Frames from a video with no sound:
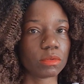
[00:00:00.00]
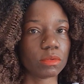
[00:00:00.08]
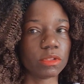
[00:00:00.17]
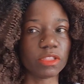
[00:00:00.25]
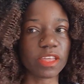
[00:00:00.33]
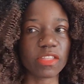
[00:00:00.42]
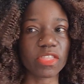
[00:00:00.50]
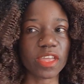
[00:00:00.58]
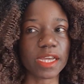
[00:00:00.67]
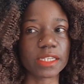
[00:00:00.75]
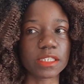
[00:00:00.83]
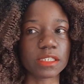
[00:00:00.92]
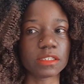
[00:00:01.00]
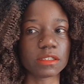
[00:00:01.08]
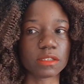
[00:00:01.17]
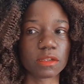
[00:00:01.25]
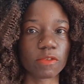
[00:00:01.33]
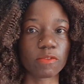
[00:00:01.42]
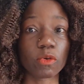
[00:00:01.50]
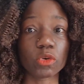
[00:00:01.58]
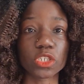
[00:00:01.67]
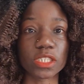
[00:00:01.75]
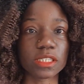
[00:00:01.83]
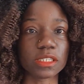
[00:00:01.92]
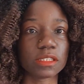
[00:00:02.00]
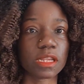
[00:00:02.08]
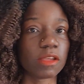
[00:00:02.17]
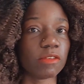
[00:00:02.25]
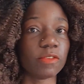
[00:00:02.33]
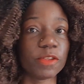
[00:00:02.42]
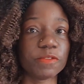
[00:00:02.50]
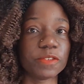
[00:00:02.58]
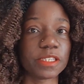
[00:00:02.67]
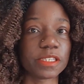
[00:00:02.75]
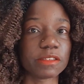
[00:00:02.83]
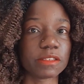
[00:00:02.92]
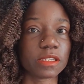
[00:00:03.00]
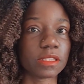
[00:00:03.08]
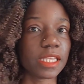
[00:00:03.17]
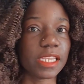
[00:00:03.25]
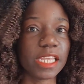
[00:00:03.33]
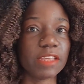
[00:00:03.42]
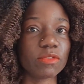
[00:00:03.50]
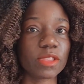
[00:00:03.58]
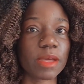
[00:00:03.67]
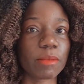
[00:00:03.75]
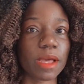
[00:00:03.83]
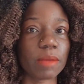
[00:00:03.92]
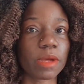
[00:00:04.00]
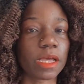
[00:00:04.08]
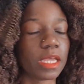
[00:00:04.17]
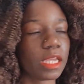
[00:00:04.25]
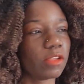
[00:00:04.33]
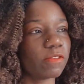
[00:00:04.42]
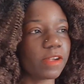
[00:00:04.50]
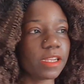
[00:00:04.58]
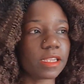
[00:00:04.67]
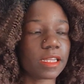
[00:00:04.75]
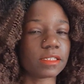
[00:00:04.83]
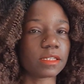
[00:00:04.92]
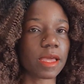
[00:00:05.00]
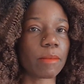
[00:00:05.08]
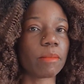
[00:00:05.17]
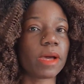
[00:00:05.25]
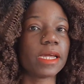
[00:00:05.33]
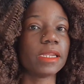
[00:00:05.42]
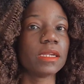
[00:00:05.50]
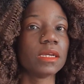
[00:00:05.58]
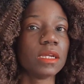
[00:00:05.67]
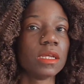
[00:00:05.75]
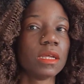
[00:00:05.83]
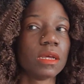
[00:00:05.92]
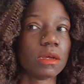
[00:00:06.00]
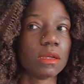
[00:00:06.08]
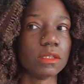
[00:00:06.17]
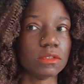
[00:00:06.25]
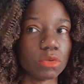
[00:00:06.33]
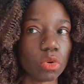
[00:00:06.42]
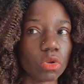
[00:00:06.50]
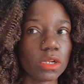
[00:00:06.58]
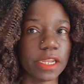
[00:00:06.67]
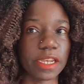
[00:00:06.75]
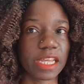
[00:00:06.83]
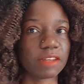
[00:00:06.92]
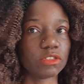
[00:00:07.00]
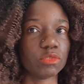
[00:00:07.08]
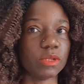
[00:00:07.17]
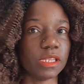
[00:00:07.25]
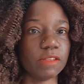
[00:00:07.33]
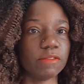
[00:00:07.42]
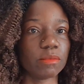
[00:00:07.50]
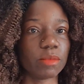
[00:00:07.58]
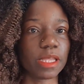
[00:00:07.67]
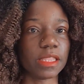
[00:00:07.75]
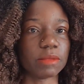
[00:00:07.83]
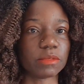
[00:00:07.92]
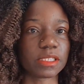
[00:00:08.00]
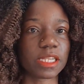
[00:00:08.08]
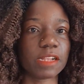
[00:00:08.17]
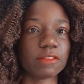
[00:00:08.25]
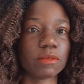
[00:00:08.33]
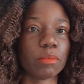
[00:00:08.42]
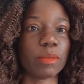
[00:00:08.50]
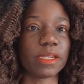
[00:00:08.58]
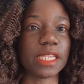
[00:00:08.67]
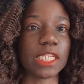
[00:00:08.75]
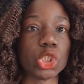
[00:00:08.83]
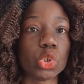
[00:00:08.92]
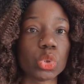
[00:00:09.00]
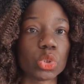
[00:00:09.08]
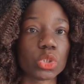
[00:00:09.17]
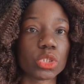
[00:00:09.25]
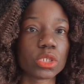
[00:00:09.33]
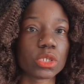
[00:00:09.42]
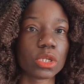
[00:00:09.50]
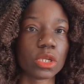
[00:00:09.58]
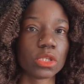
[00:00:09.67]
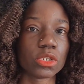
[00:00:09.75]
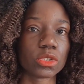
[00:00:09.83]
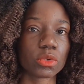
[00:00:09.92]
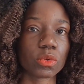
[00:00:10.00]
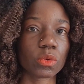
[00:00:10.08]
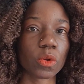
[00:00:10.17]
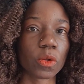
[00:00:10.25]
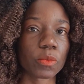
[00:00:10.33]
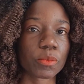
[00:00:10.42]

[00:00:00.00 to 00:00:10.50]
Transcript: in their 30s, 40s, 50s, they live with a mama. You find that a man is old enough to be living by themselves, but they don't. So